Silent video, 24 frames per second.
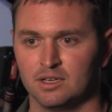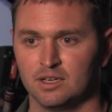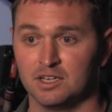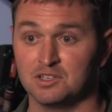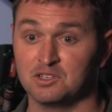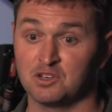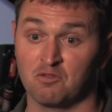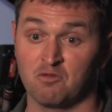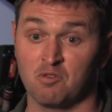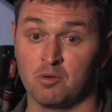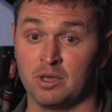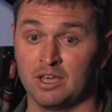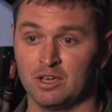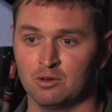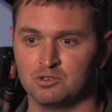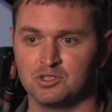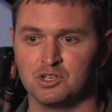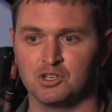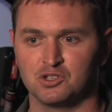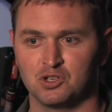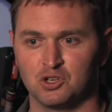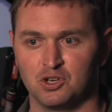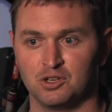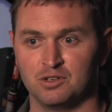And so for me, it was
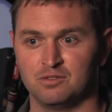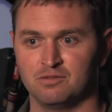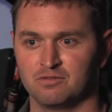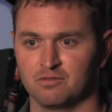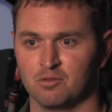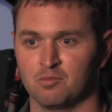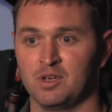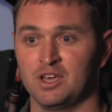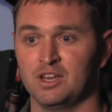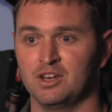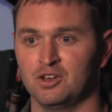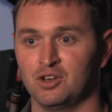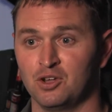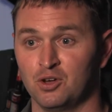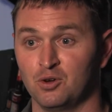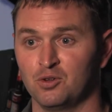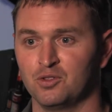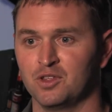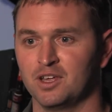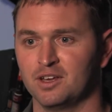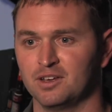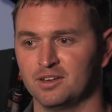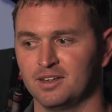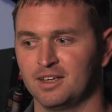just good for me to know
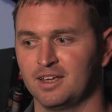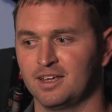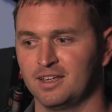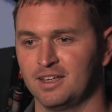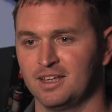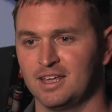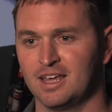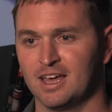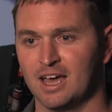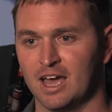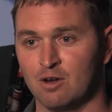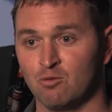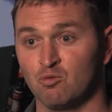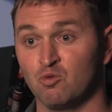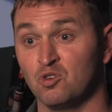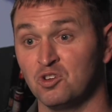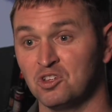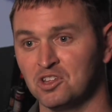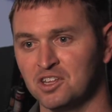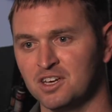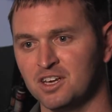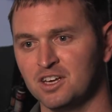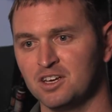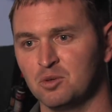that I
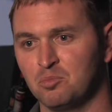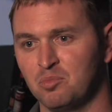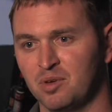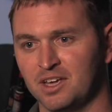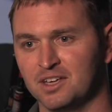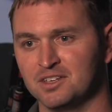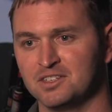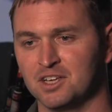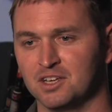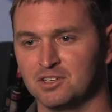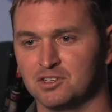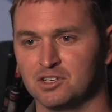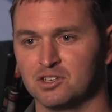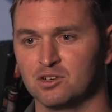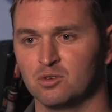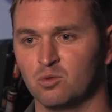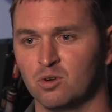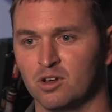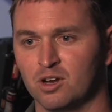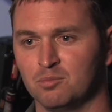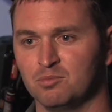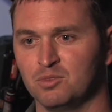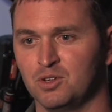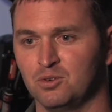really need to pay attention to
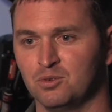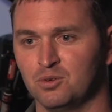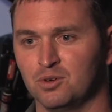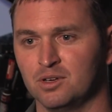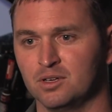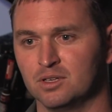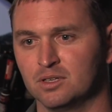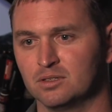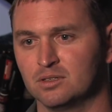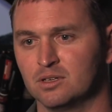what I'm doing